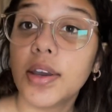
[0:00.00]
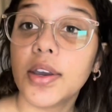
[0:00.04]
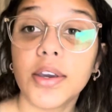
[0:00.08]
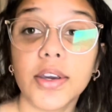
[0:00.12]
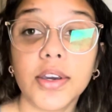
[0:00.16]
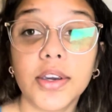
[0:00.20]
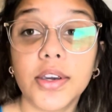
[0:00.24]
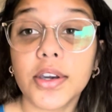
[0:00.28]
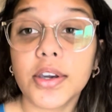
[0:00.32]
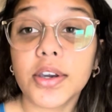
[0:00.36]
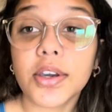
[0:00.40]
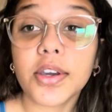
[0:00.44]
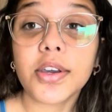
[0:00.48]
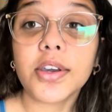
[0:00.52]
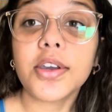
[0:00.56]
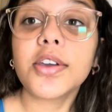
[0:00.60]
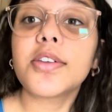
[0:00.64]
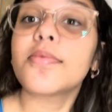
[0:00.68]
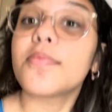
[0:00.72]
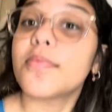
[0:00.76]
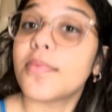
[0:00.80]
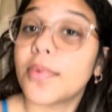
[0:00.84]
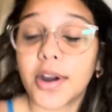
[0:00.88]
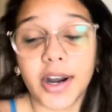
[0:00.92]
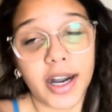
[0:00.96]

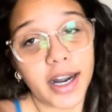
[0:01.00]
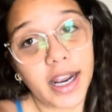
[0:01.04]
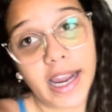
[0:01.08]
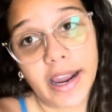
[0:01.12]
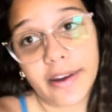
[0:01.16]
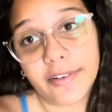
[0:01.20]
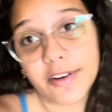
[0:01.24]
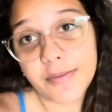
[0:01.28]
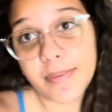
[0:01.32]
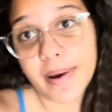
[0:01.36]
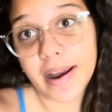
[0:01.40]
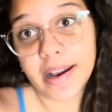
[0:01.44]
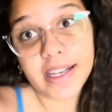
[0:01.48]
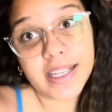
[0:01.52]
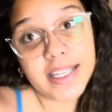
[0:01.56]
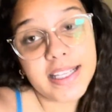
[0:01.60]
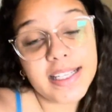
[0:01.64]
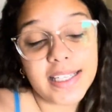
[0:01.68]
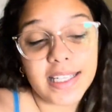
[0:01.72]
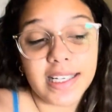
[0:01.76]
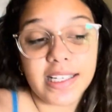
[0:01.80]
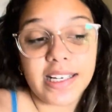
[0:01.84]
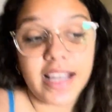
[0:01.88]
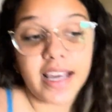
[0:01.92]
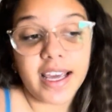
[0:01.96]
Good morning, everybody.
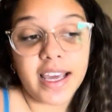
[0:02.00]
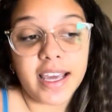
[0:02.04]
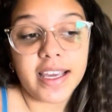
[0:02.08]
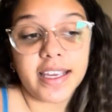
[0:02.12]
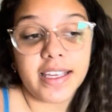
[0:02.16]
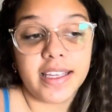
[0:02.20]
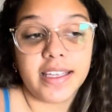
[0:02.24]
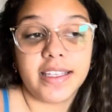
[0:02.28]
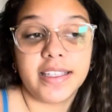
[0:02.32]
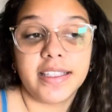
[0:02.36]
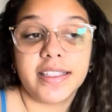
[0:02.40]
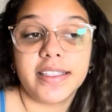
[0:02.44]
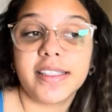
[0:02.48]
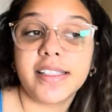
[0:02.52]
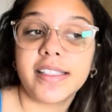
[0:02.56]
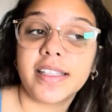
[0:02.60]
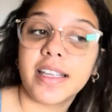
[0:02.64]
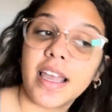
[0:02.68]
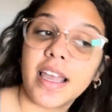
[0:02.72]
Today is